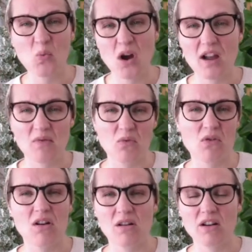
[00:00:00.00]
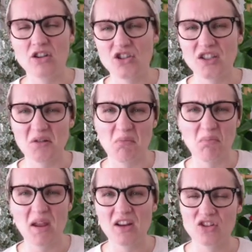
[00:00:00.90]
one, oh, she's a
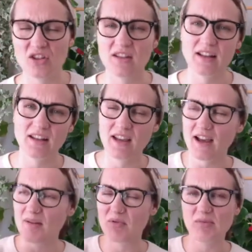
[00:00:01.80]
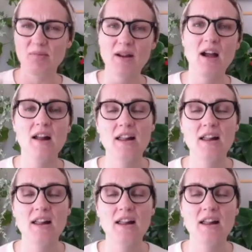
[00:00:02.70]
bitch, and that guy, blah, blah, blah.